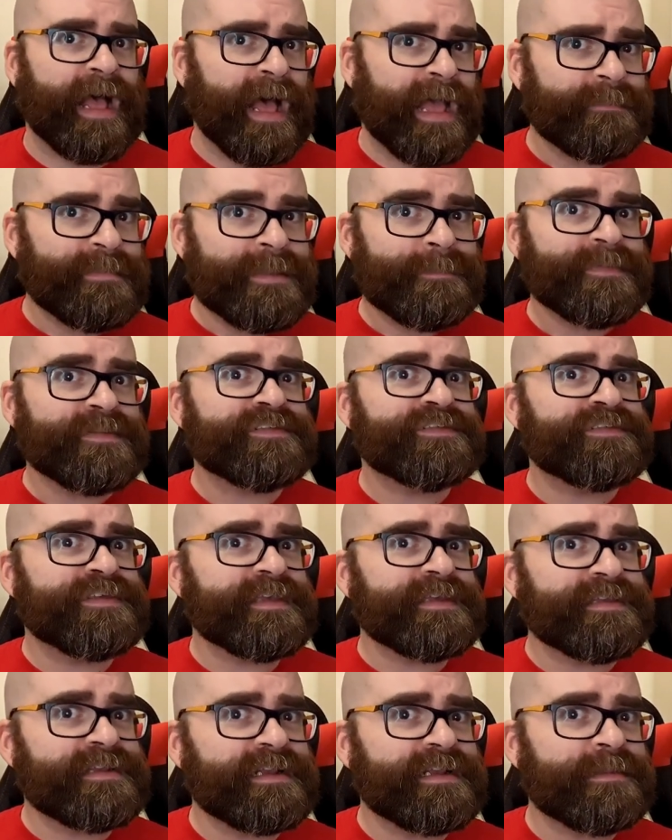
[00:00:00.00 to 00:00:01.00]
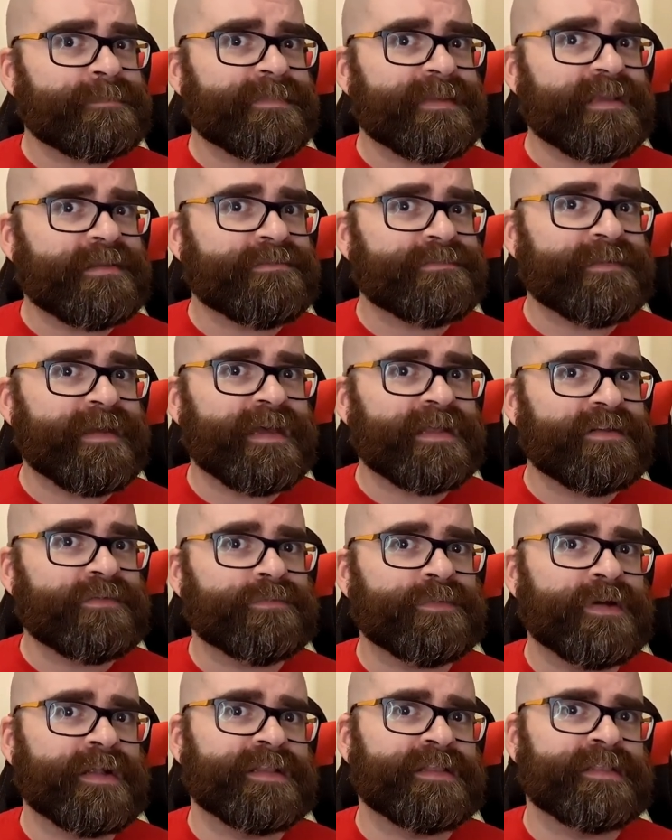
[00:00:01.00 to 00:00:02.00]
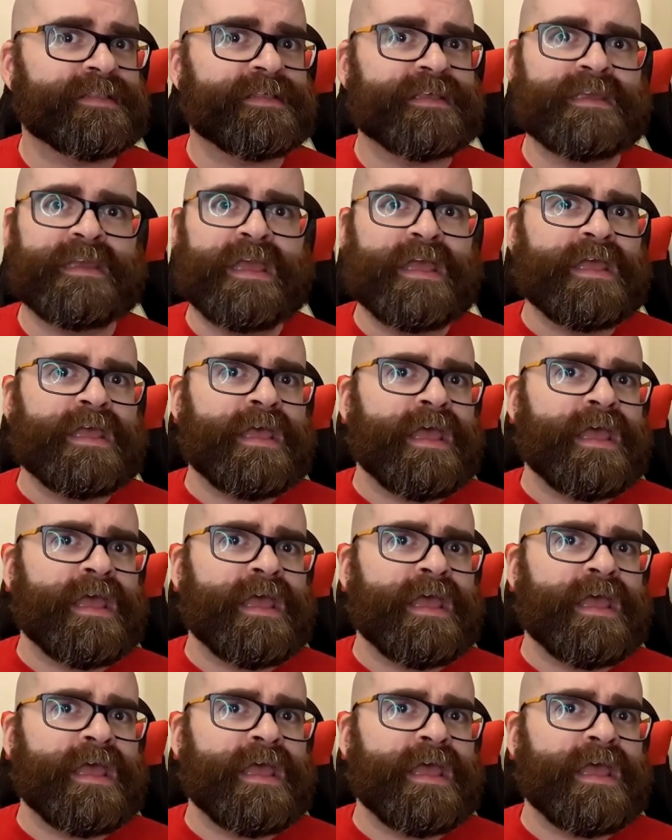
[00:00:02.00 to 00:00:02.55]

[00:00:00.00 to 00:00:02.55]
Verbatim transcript: I'm a particularly big fan of when the